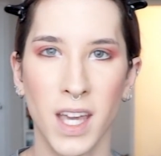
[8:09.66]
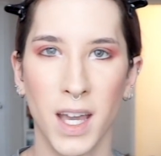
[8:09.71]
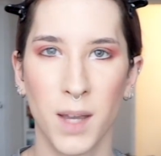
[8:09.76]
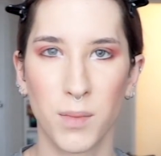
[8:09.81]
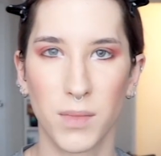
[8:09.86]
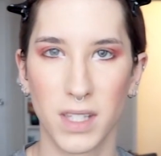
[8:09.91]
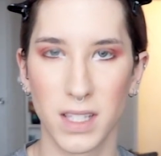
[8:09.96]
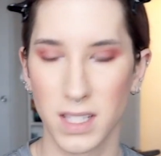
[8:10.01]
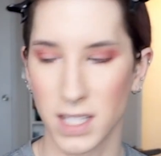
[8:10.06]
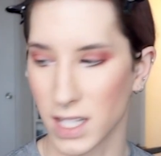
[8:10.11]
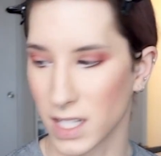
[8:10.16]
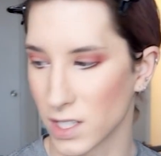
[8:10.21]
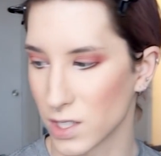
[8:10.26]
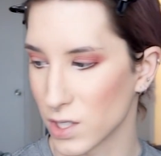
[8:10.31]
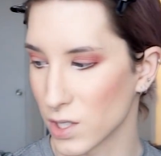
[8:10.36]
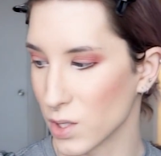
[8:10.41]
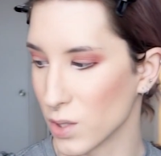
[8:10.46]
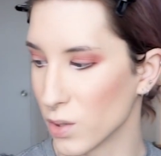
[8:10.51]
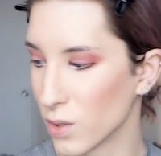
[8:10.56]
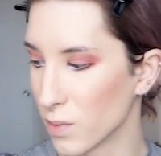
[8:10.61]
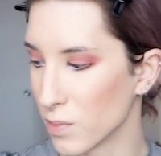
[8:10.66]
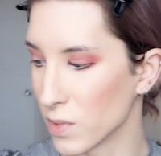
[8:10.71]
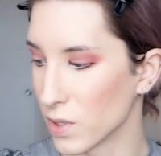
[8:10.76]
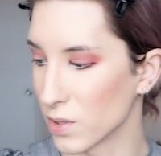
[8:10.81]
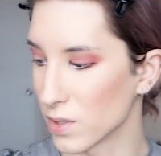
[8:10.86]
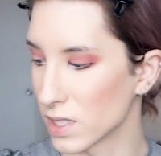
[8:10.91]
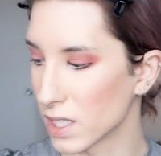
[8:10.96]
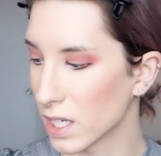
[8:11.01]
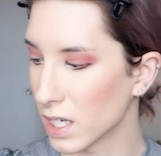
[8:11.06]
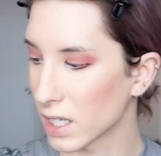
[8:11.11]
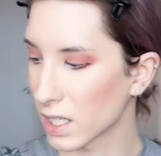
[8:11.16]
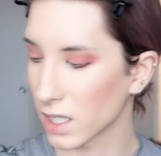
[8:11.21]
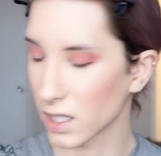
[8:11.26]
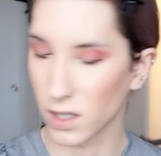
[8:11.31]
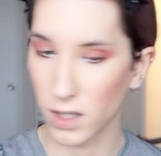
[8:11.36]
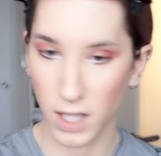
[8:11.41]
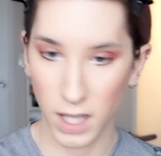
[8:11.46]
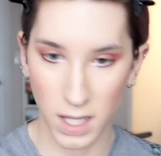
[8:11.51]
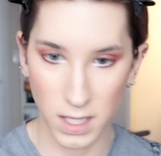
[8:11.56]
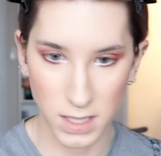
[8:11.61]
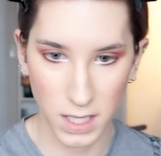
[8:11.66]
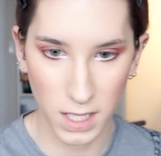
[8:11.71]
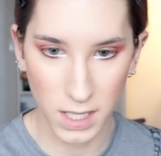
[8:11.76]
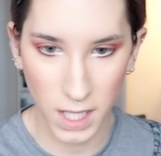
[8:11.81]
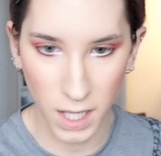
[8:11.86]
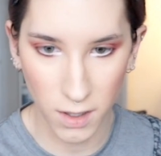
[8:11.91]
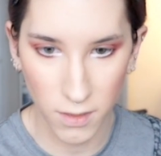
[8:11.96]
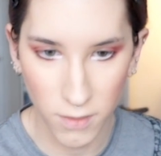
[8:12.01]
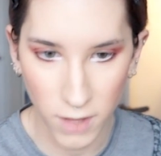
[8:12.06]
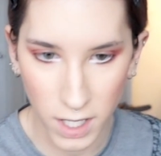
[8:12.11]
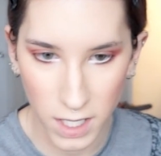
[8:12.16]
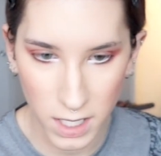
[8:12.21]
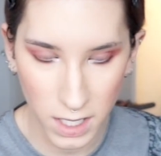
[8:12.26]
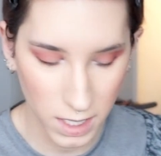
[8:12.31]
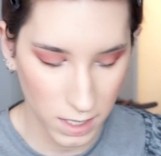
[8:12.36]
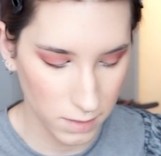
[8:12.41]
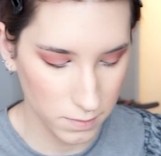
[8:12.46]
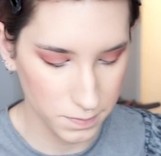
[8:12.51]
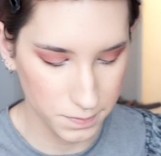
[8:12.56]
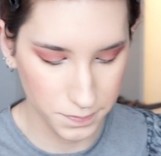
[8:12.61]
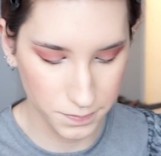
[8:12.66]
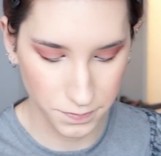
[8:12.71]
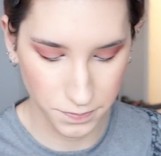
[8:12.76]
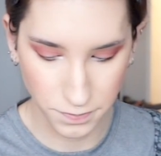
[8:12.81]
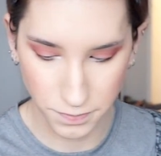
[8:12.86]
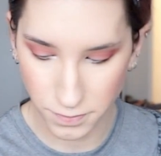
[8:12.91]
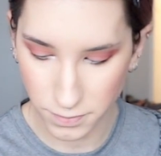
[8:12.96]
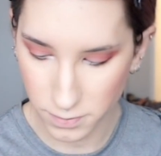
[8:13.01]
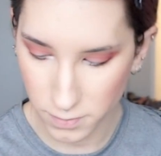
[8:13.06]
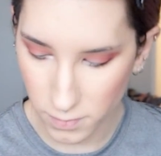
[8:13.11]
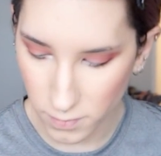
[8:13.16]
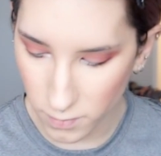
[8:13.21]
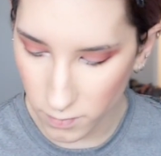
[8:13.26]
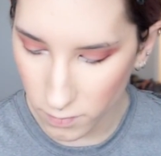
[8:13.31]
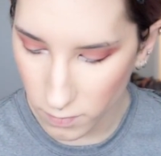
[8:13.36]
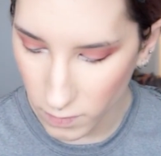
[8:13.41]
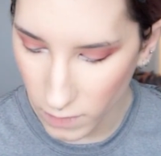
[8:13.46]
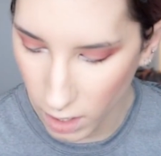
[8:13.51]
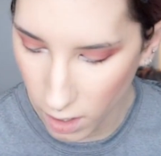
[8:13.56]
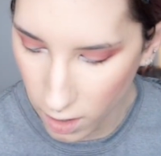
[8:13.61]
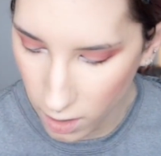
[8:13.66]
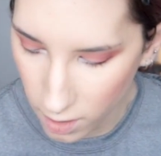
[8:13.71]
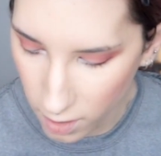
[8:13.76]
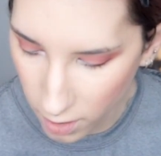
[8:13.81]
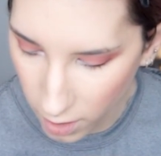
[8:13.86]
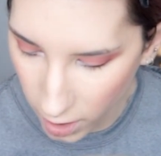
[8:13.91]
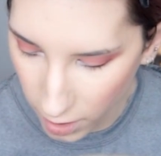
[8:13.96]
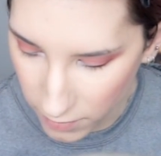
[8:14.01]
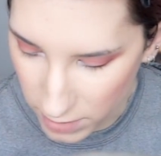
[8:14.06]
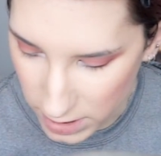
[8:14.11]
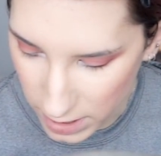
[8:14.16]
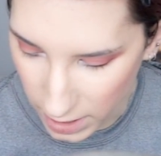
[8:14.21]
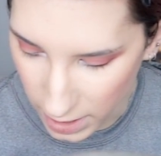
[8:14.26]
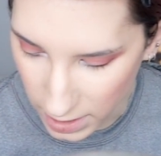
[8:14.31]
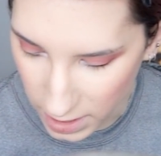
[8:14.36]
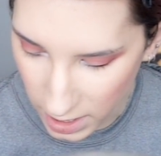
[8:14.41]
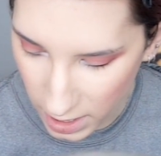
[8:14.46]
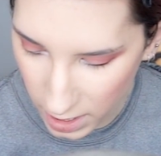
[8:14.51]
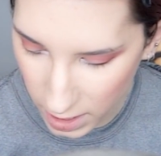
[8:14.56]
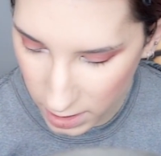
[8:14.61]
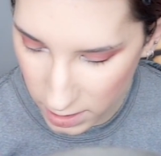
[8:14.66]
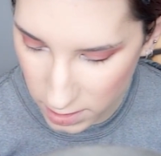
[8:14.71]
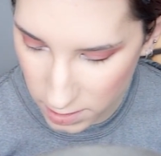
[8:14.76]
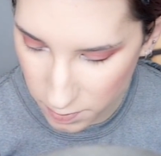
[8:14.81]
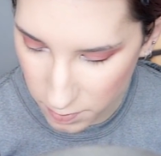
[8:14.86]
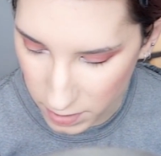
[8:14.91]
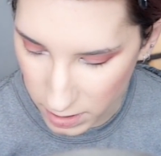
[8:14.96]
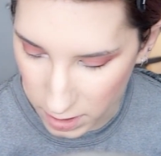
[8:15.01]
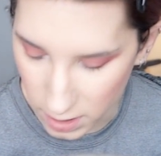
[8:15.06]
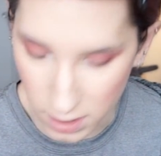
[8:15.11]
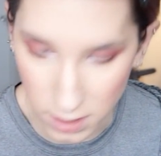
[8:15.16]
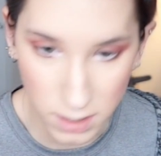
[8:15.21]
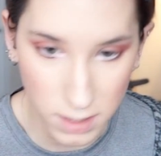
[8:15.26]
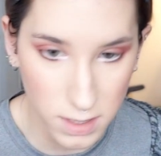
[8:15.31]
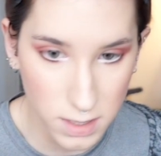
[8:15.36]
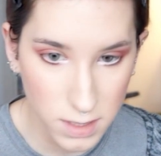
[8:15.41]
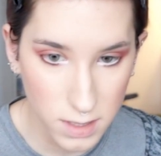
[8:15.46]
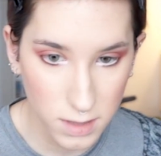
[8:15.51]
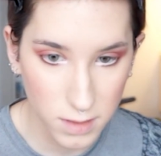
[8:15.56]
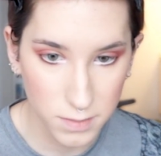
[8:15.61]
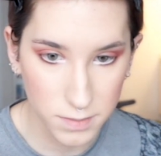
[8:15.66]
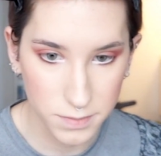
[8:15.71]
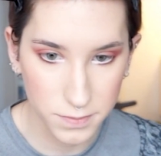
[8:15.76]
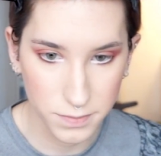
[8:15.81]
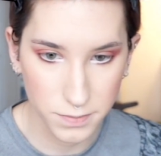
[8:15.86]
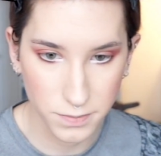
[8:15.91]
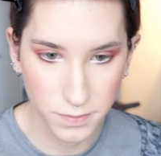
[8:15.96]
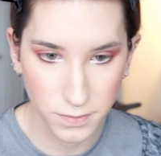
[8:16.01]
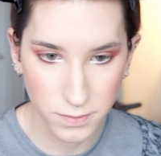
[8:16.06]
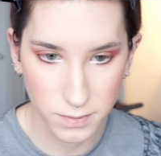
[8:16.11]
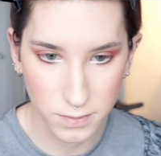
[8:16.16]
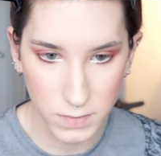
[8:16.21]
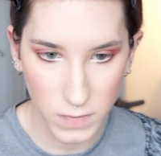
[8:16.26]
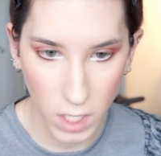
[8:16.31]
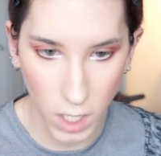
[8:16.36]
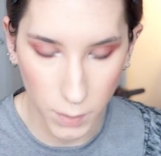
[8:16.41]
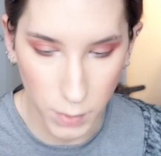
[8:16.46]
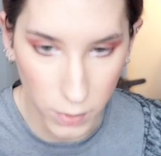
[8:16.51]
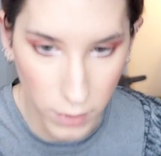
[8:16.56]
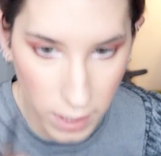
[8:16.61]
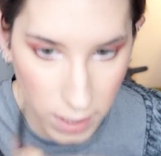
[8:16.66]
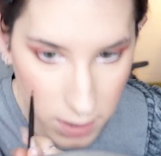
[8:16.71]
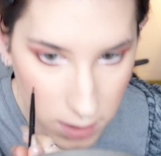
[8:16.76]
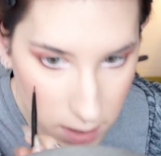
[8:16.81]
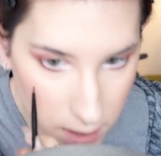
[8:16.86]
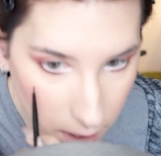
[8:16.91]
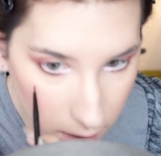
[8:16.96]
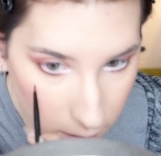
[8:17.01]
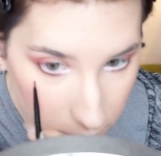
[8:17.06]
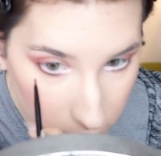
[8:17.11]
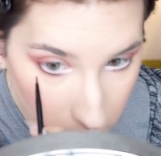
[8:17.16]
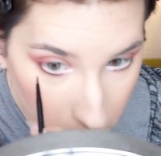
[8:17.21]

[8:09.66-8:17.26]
I'm listening to music as I get ready. Obviously I can't because copyright and stuff.